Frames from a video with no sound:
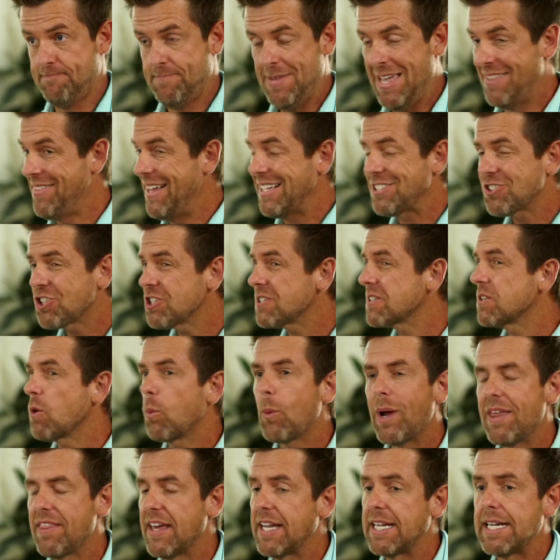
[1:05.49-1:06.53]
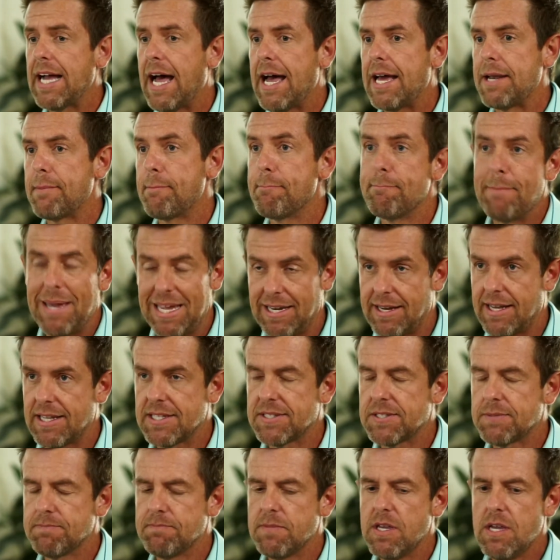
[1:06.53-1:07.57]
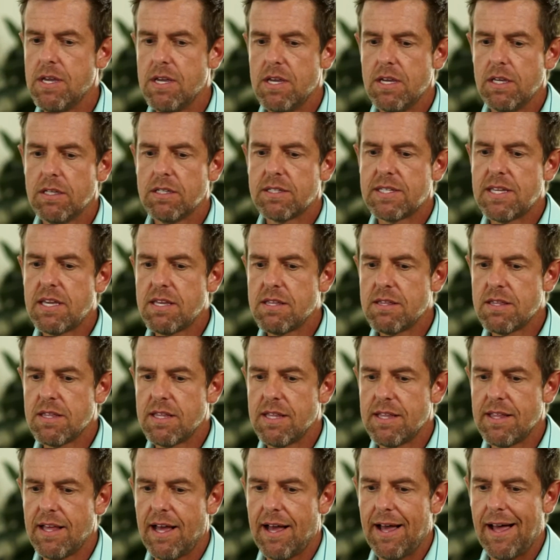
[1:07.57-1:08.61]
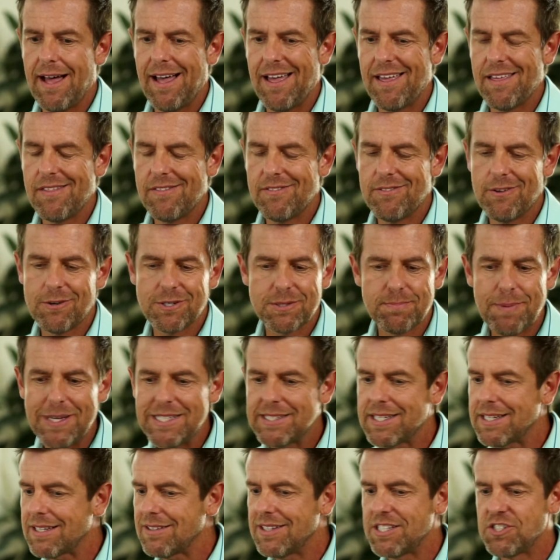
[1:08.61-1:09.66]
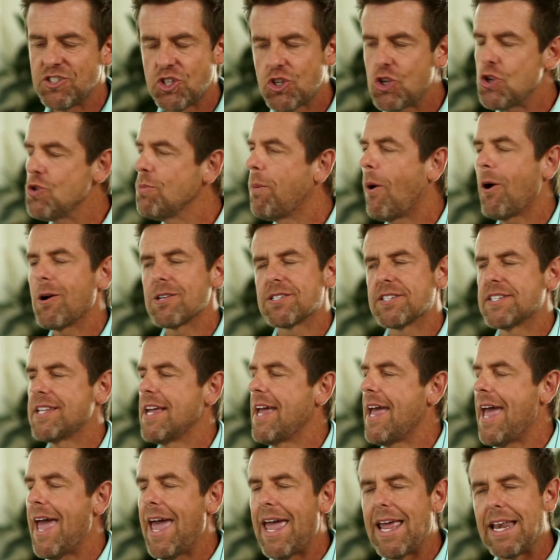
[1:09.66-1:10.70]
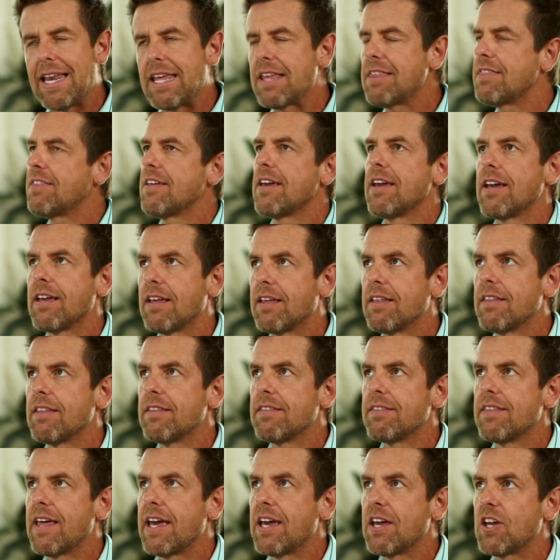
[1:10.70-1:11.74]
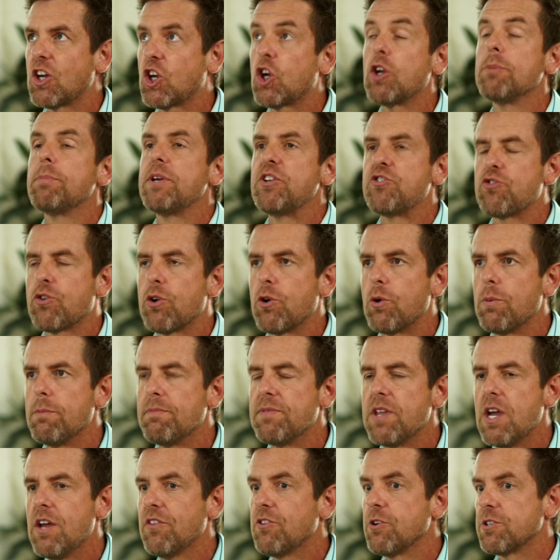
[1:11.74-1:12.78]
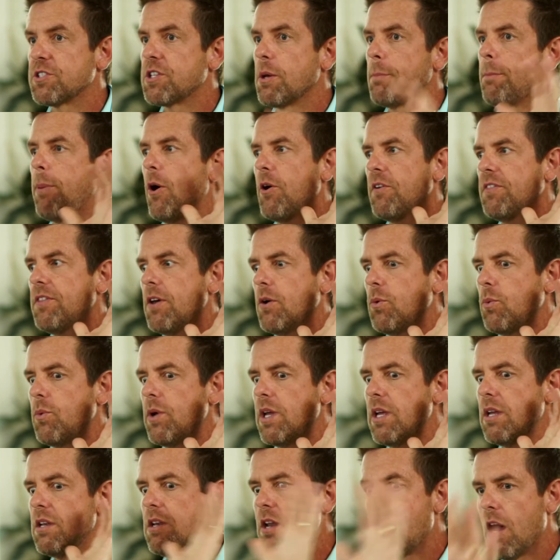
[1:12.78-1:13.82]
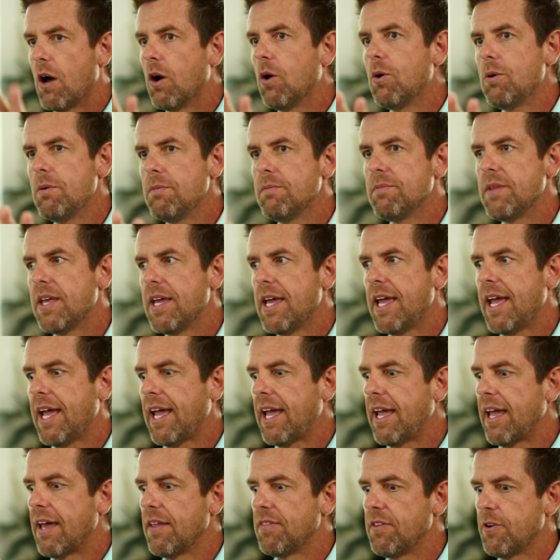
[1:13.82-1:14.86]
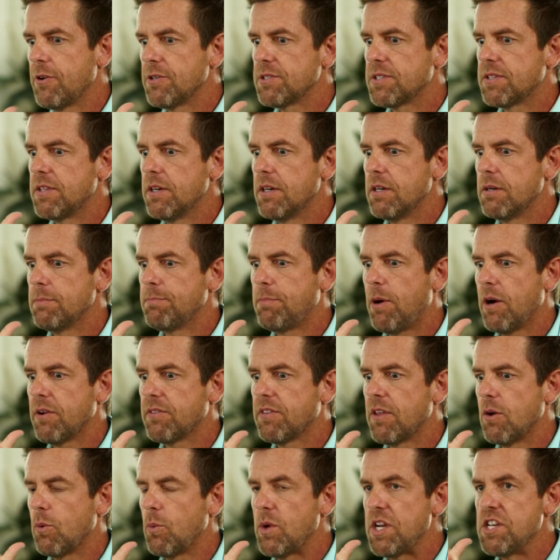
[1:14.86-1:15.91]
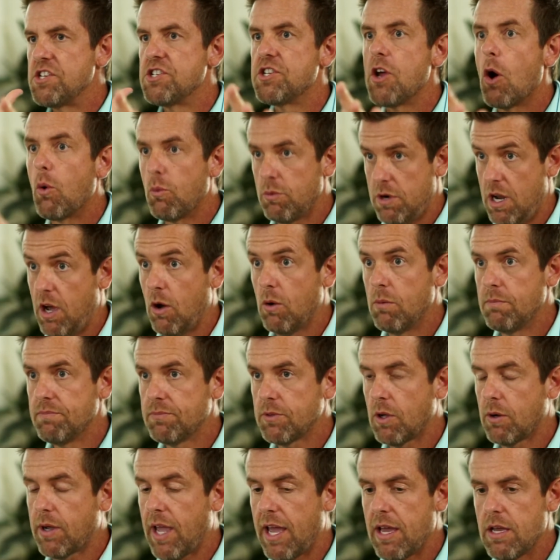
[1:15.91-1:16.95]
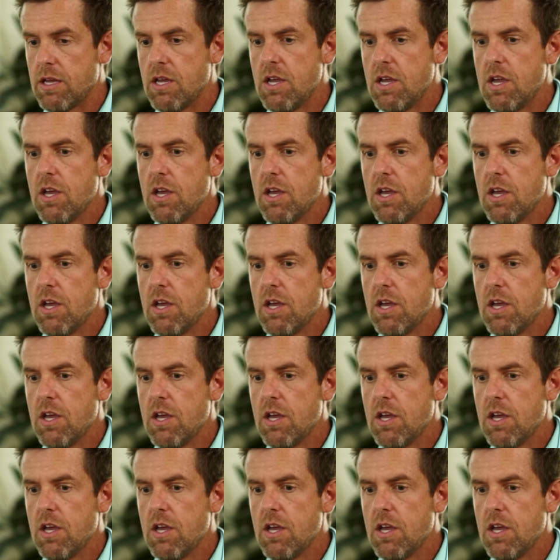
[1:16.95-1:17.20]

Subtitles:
And that's just the way that God made us. You see, there's basically two parts to anything that could be true. There's a part that we know, and there's the part that we don't know, okay?